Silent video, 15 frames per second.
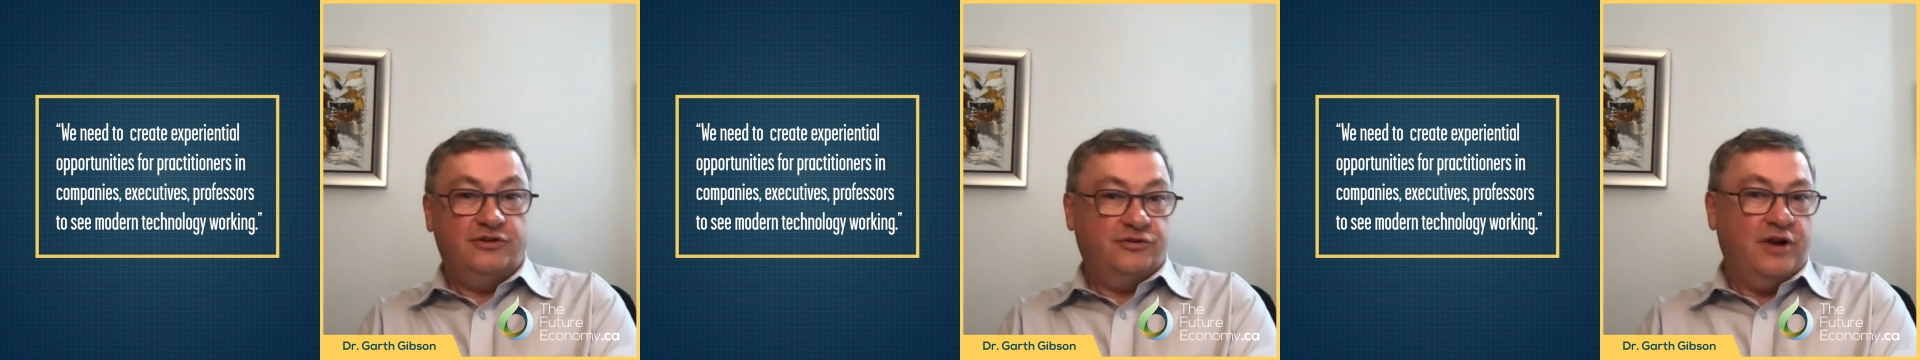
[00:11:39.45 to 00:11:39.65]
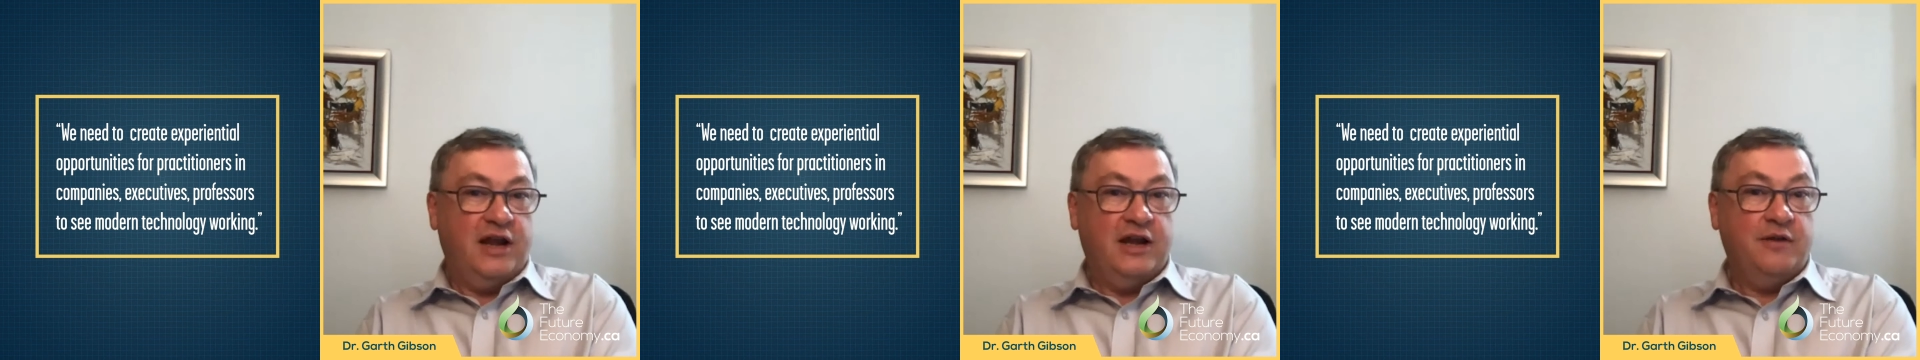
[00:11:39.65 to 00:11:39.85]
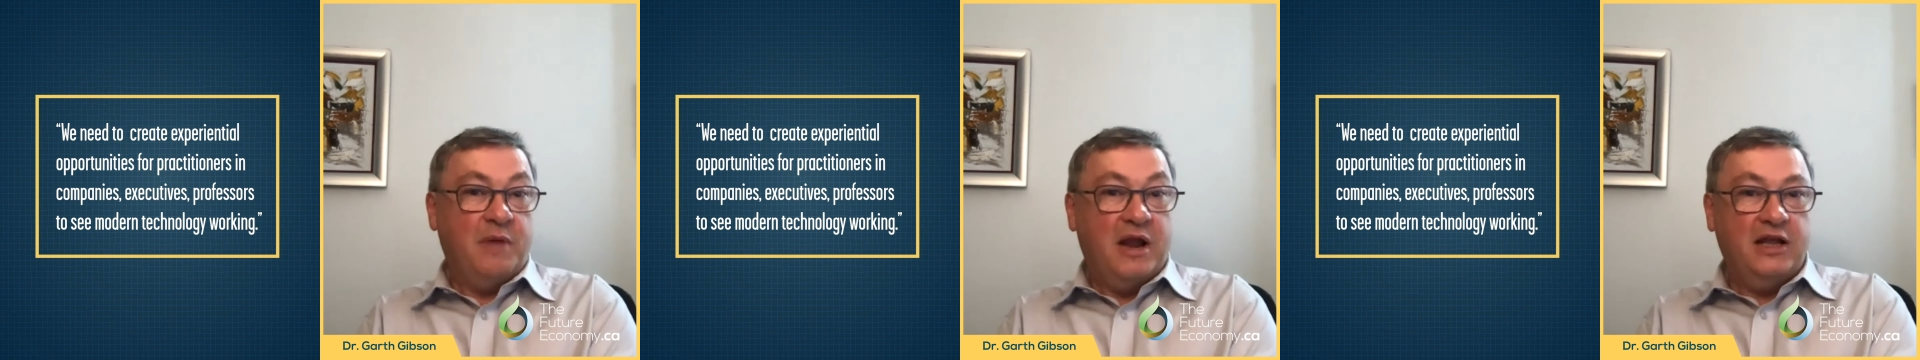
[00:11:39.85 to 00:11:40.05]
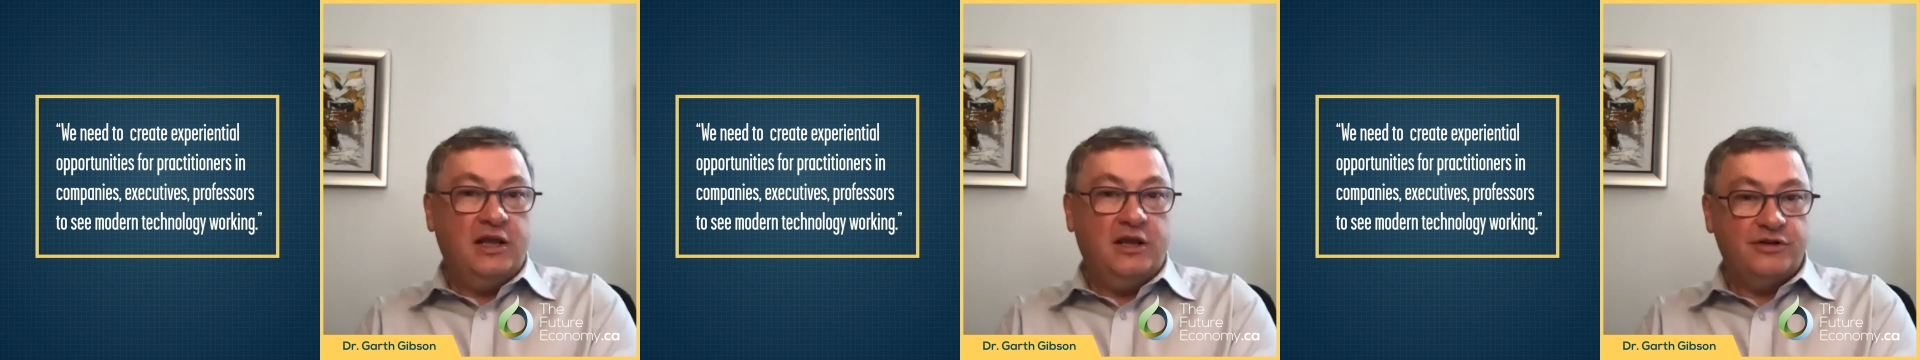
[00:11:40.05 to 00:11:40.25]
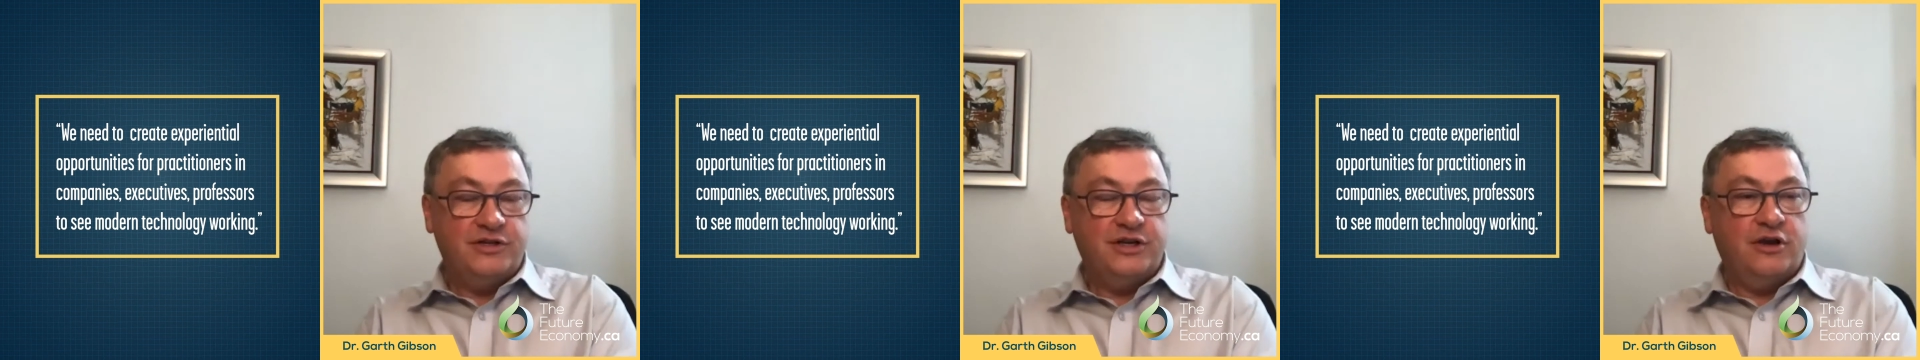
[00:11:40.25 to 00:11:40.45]
trained many
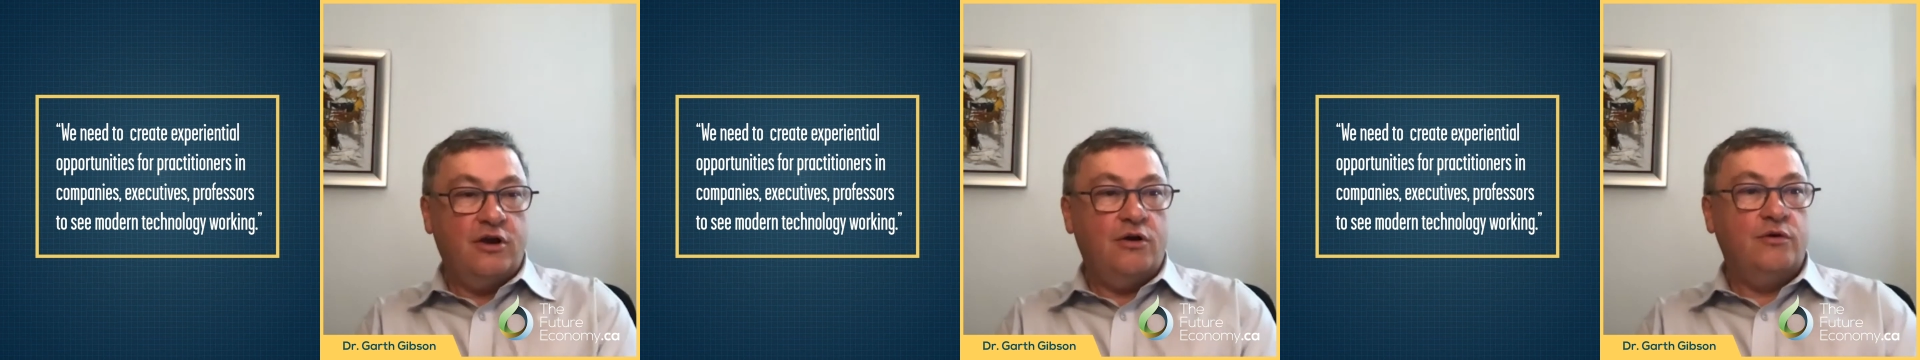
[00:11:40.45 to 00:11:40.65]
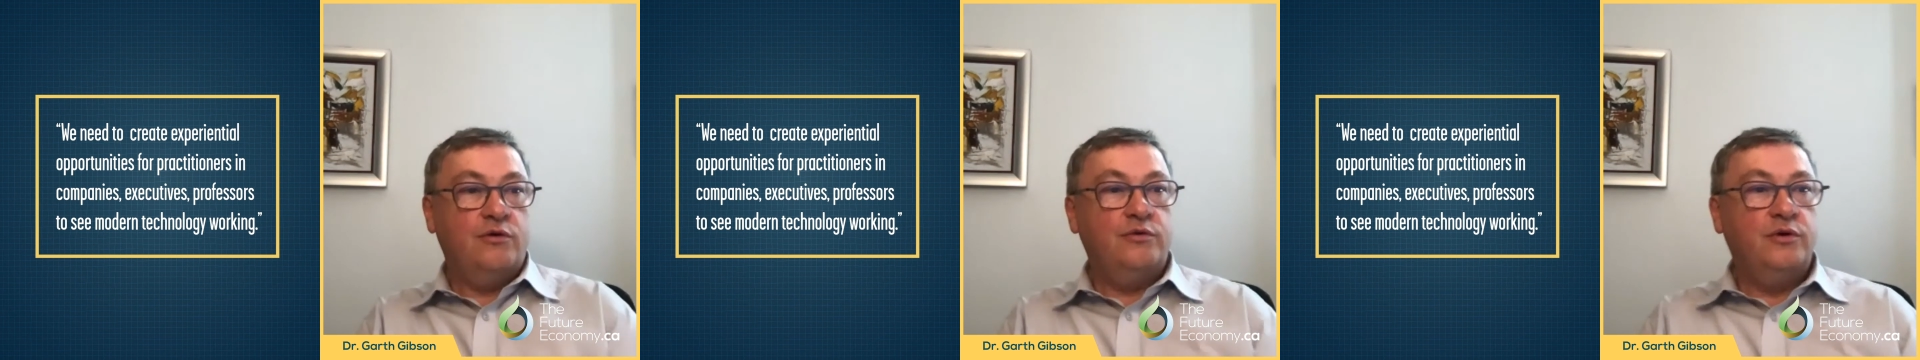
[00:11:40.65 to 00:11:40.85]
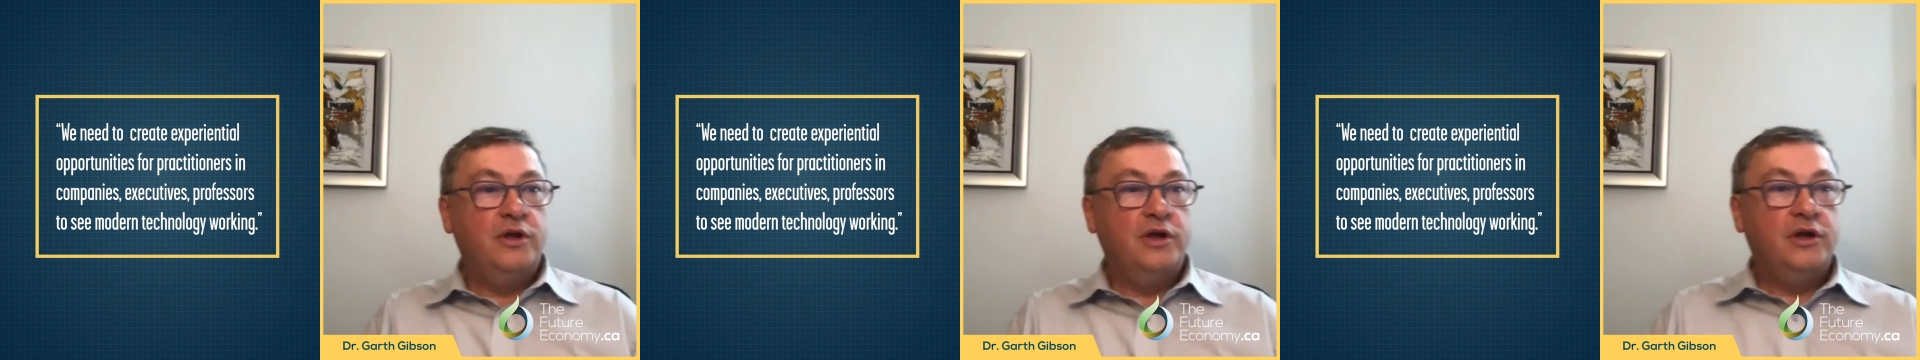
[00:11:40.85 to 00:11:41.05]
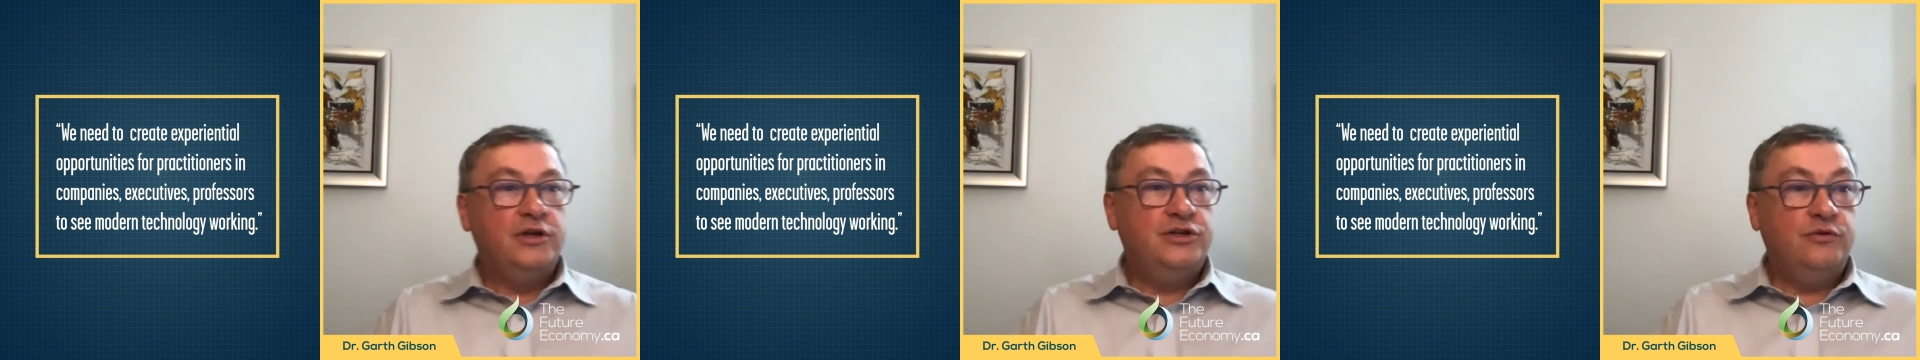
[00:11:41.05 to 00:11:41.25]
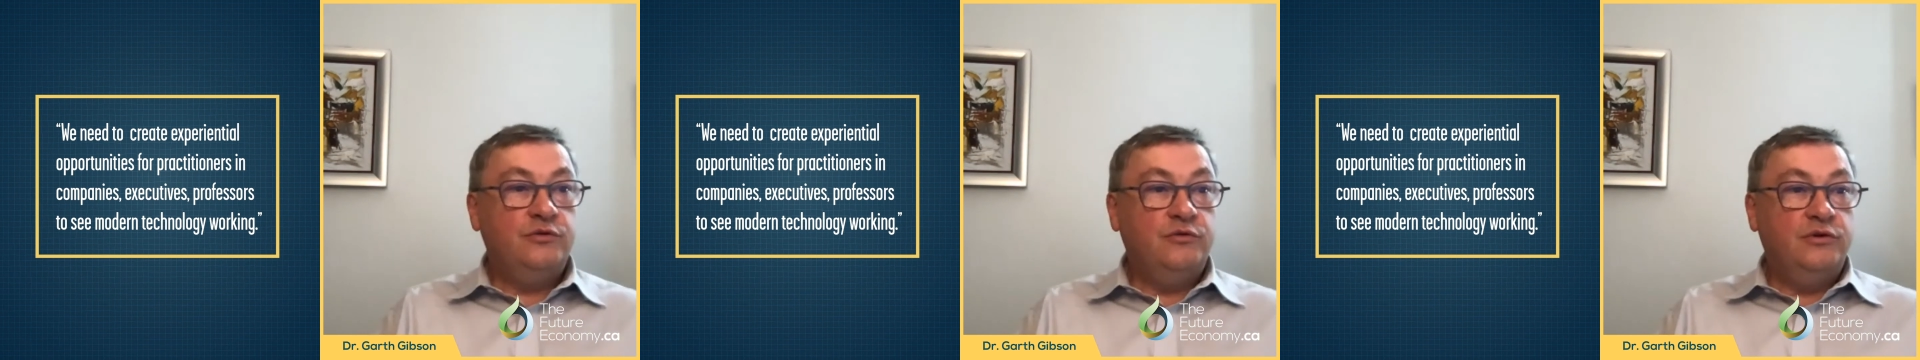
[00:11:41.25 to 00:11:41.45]
years ago
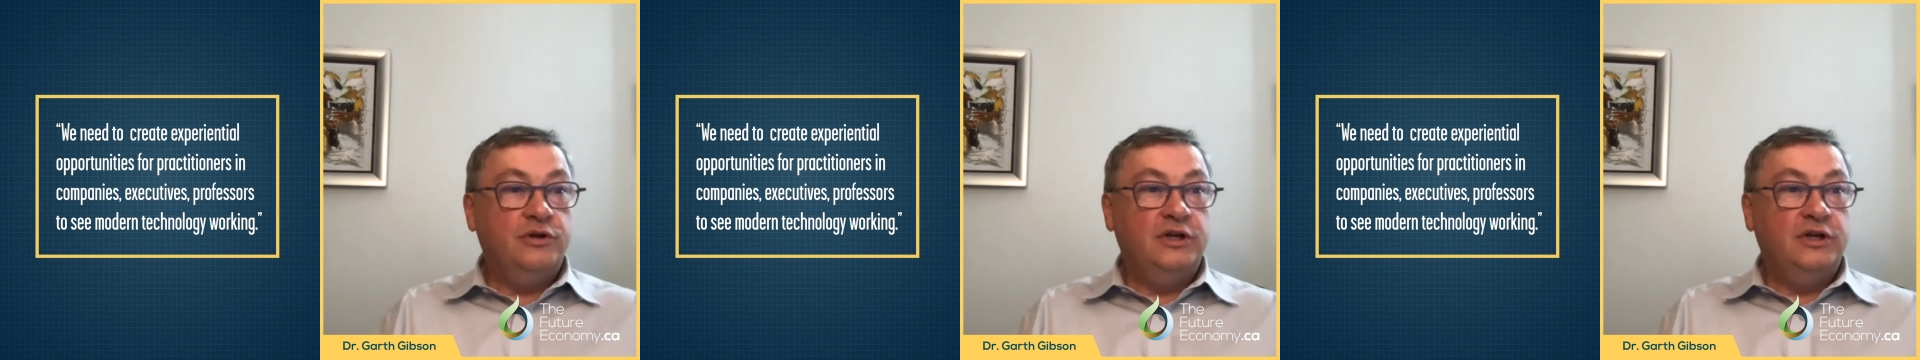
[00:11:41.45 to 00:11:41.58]
to